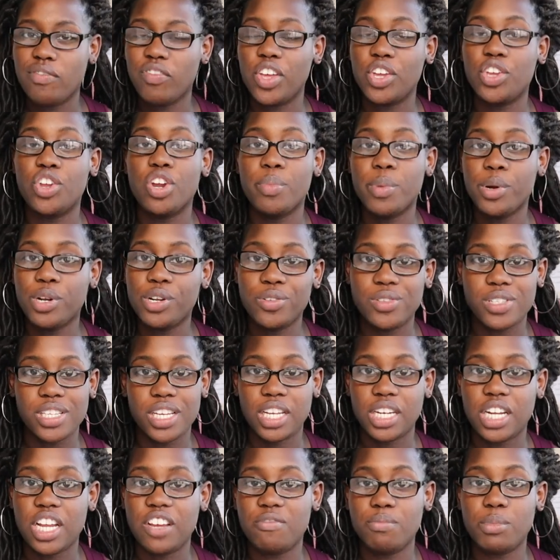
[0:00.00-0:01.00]
Like, you're producing
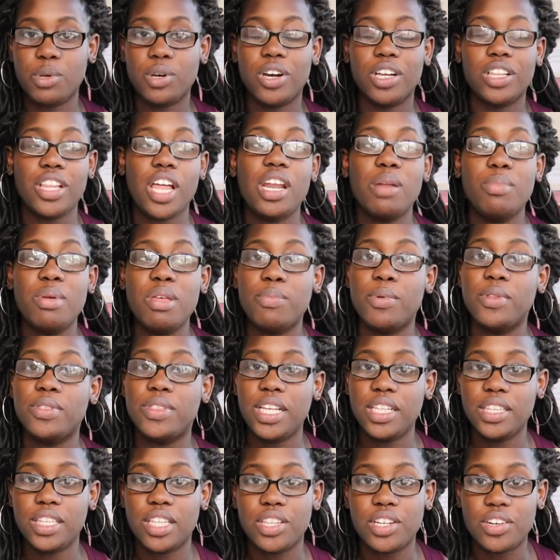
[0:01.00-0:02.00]
enough milk. A lot of people
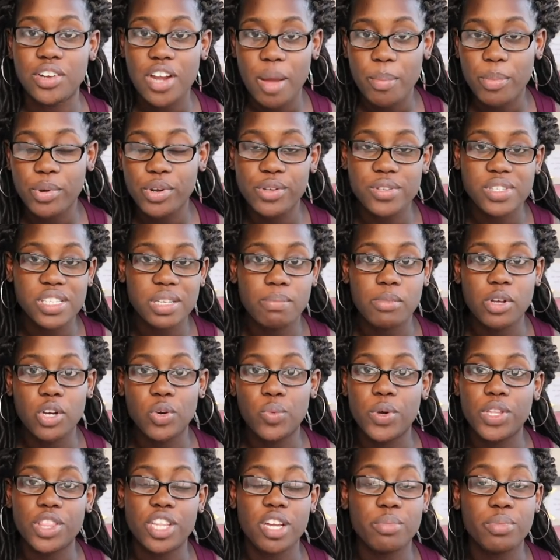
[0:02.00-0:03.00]
think that they're not producing milk
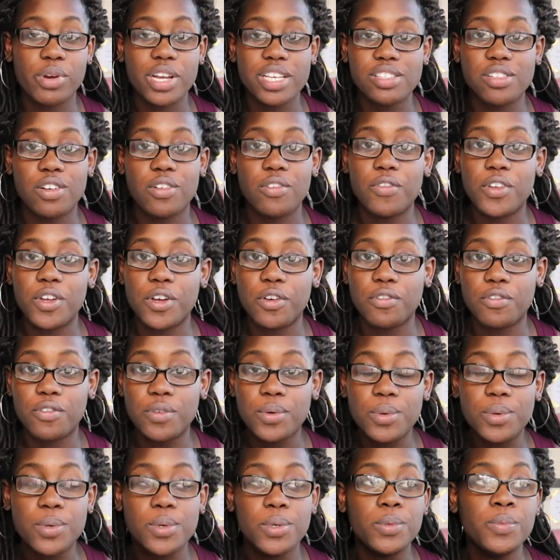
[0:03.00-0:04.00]
when their breasts don't feel
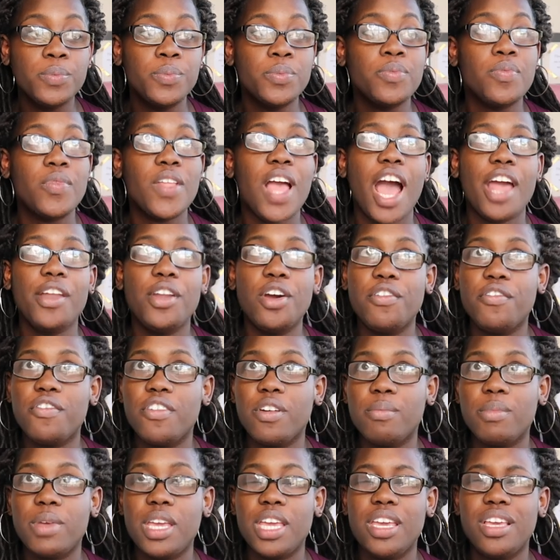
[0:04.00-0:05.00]
full. I know for
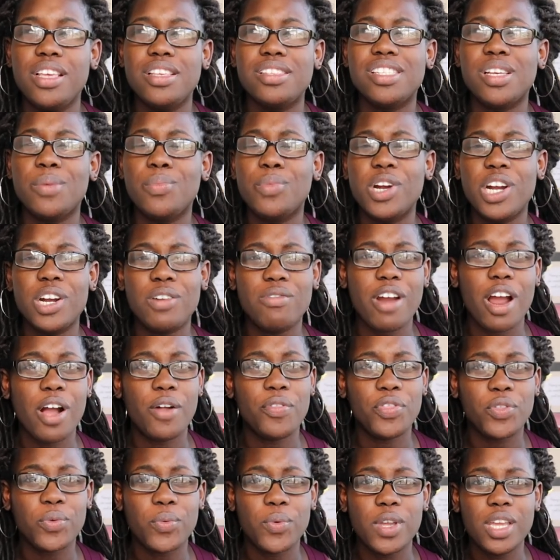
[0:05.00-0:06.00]
me, somewhere
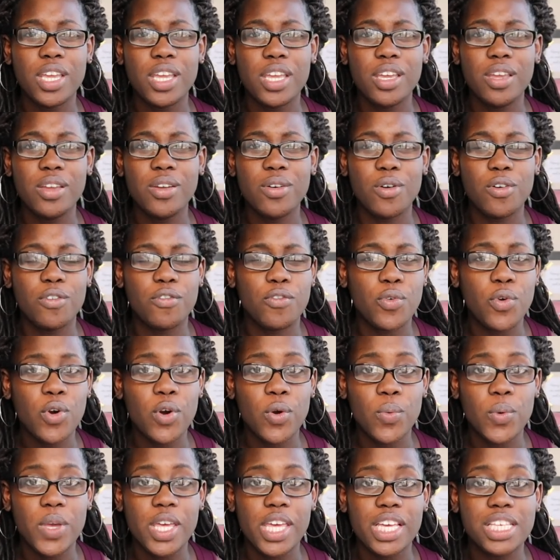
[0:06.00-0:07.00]
around three or four
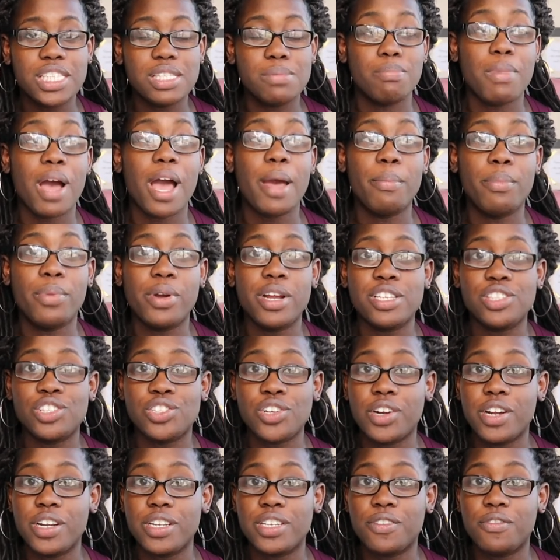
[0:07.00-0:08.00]
weeks, my breasts
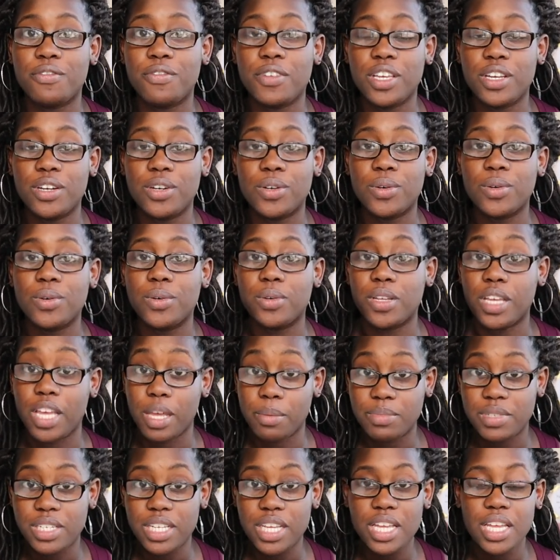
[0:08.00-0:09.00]
started to feel
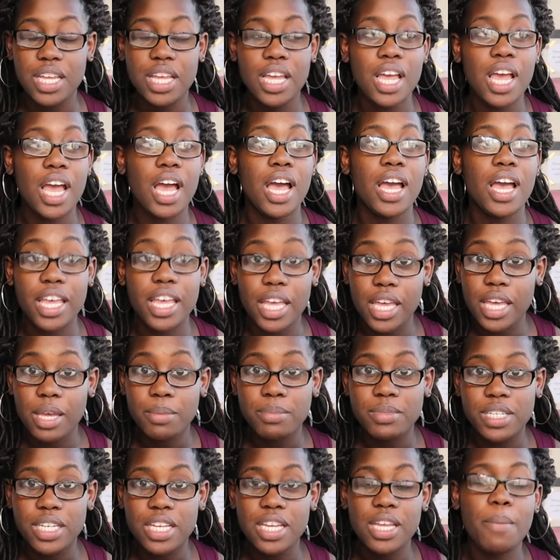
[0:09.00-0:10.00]
empty.
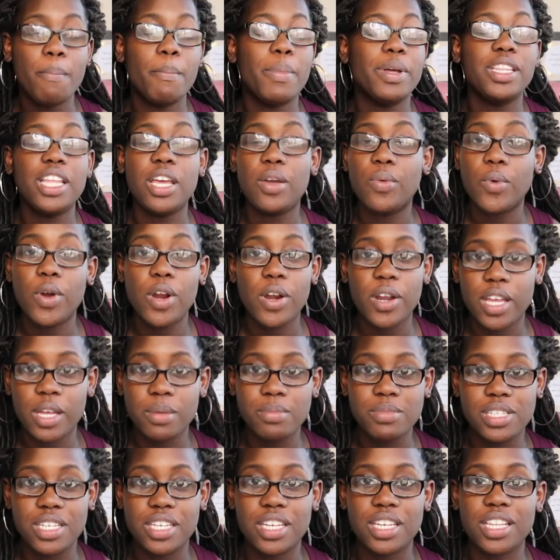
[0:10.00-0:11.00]
Empty, but they weren't
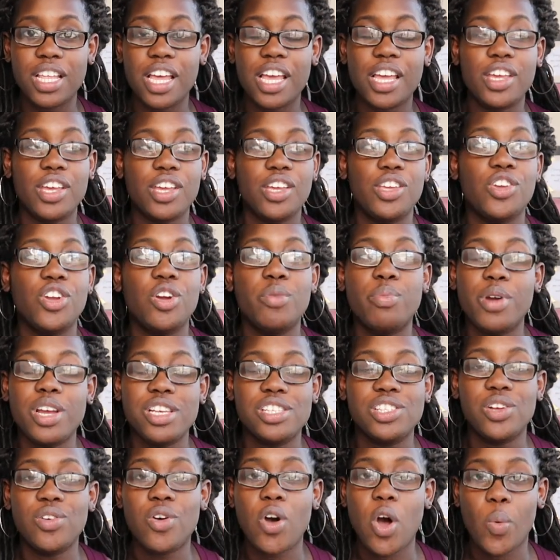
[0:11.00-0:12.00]
empty. Like, your
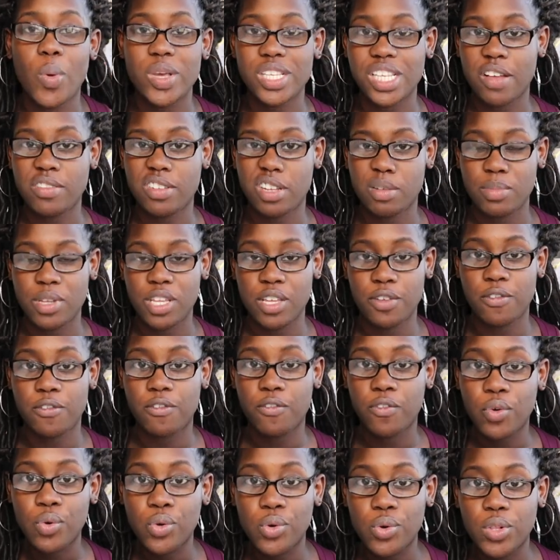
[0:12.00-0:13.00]
breasts don't always have to be
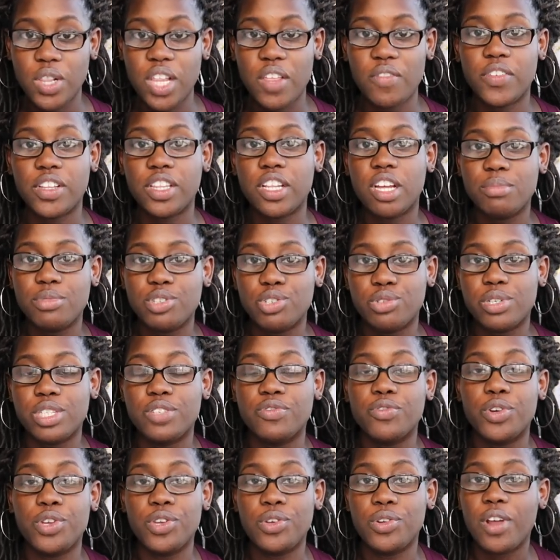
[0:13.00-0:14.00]
full and voluptuous
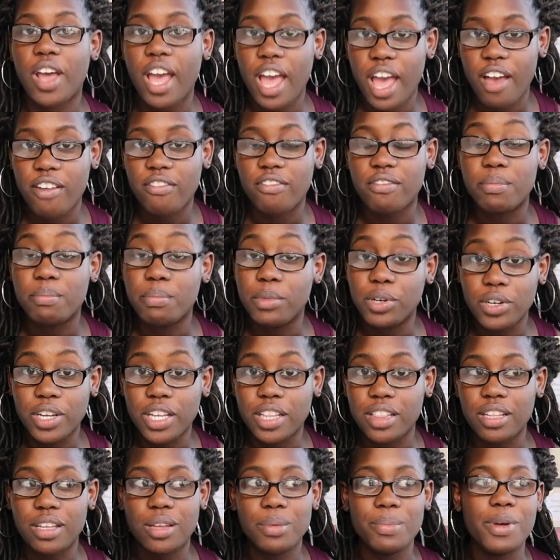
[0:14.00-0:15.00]
for you to have milk
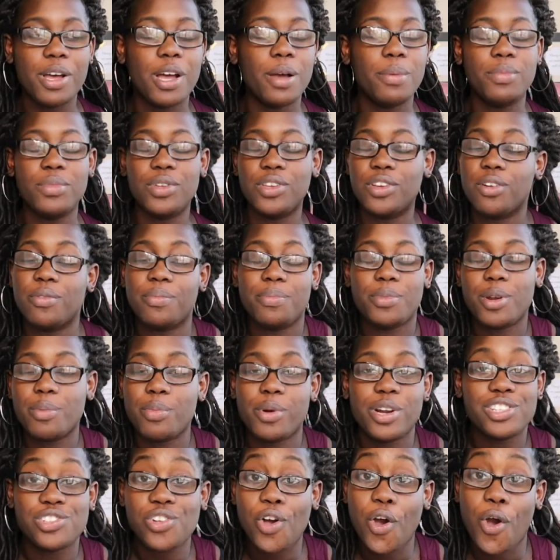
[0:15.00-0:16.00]
in them. Um, your, your
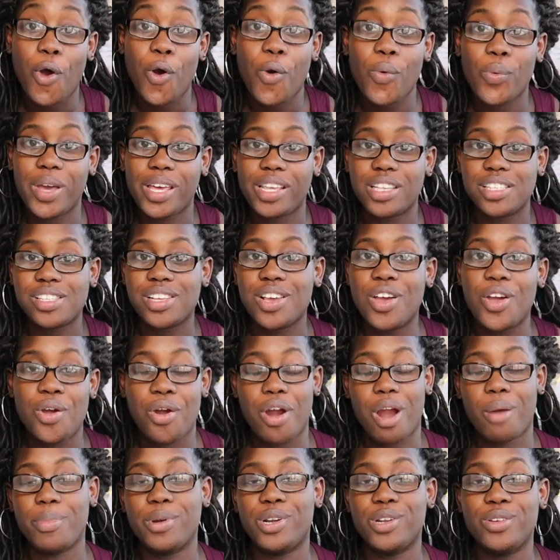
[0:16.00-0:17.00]
breasts always
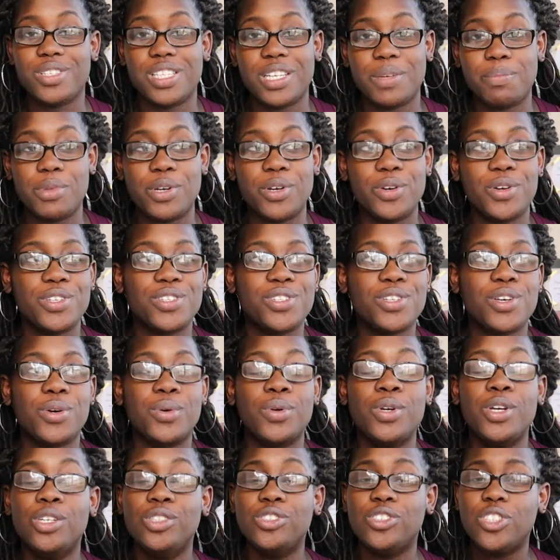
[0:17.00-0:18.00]
are producing milk.
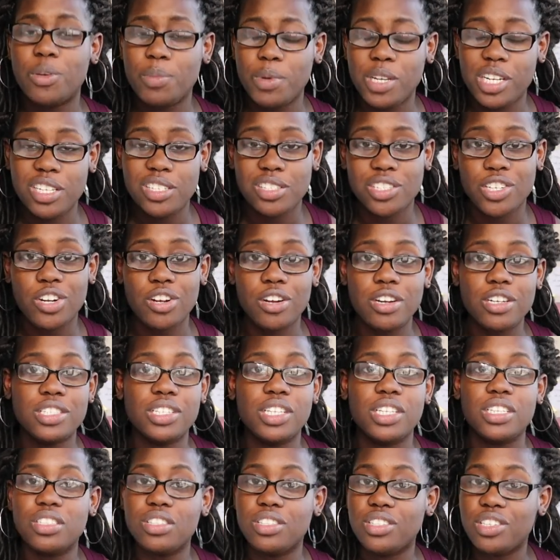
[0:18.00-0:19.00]
So don't be discouraged.
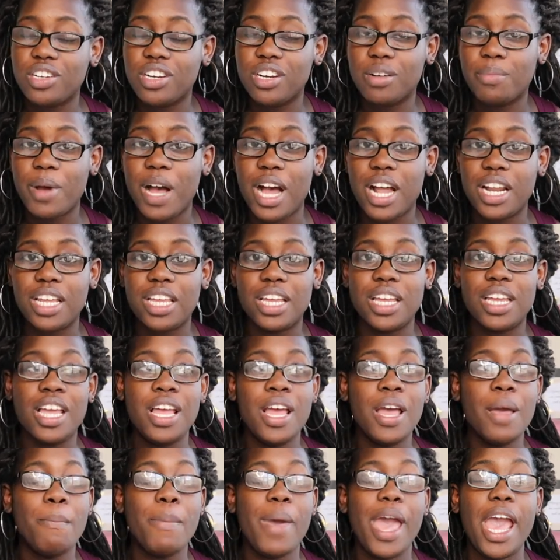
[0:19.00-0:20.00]
Listen to your body.
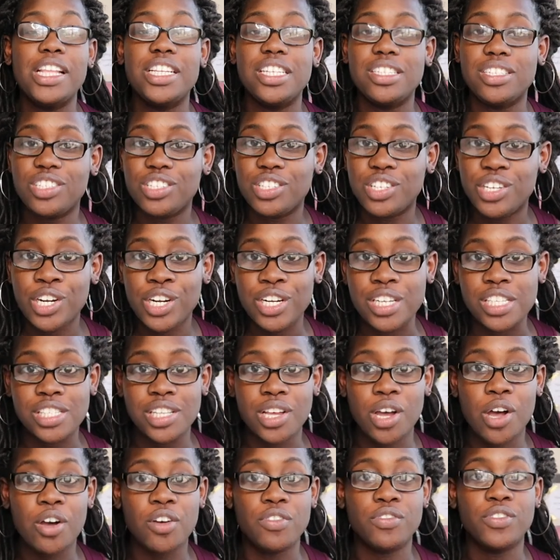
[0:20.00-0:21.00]
Pay attention to
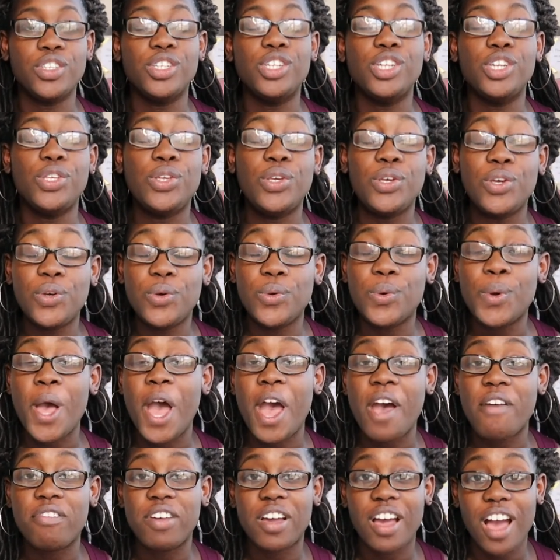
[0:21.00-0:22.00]
yourself. You
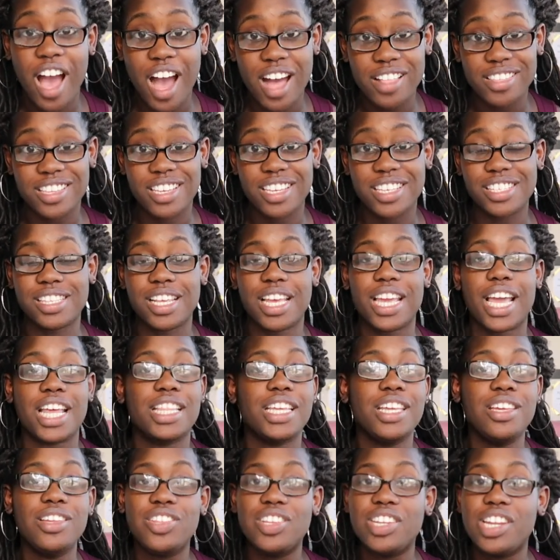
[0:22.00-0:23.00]
have got this. Like, at
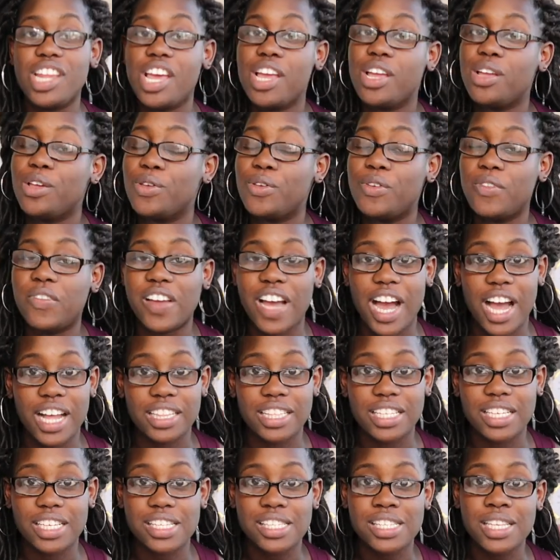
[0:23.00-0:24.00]
the end of the day, you've got
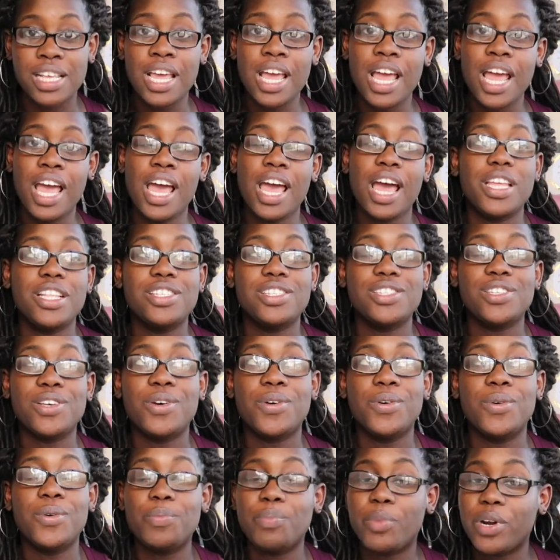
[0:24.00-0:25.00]
this. And
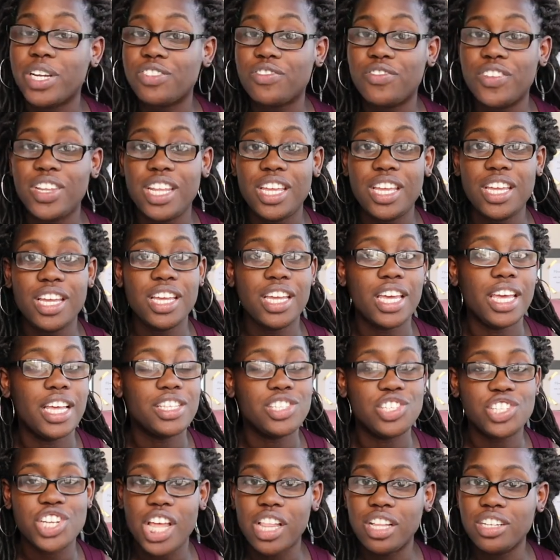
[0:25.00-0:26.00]
so breastfeeding,
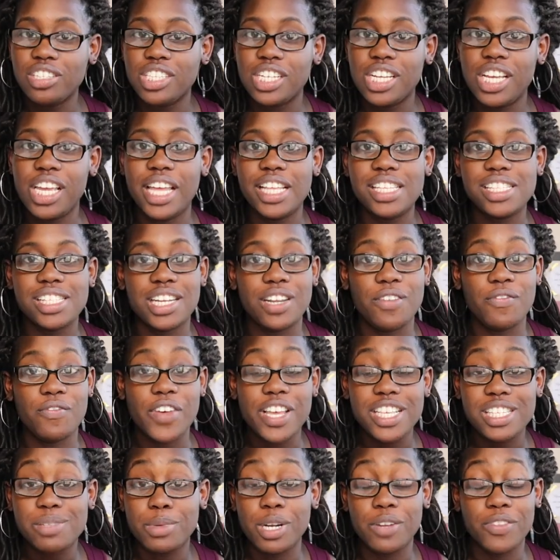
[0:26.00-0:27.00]
it's challenging. It's an
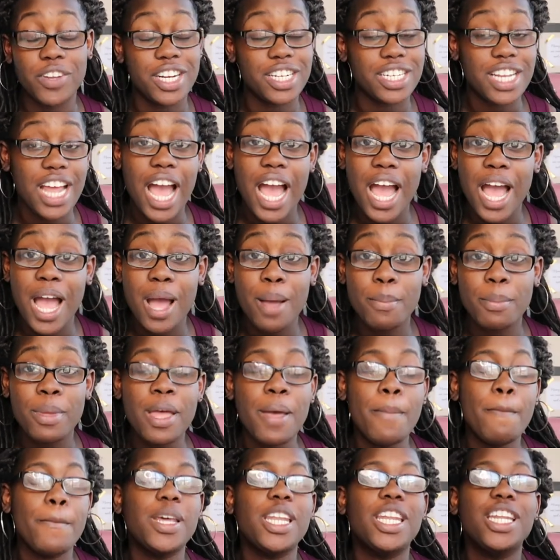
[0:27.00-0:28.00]
investment of your time,
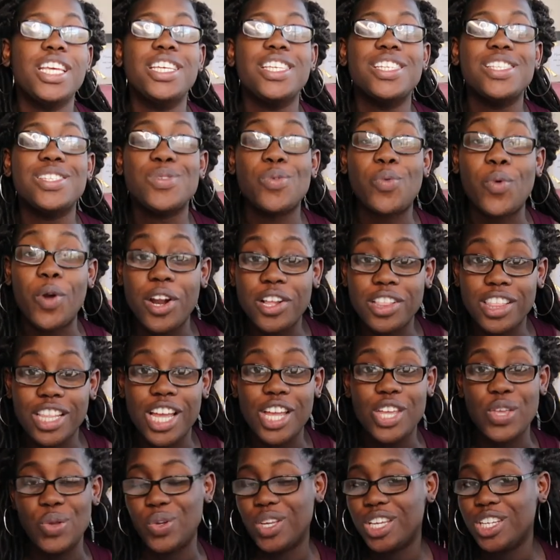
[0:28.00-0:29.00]
but it is worth
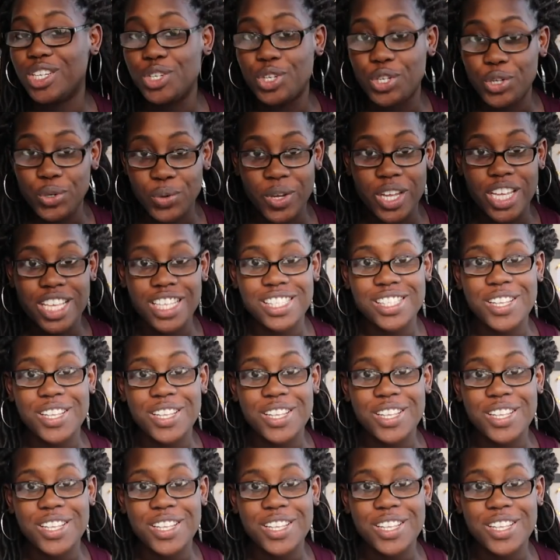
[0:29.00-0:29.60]
it. You can do it.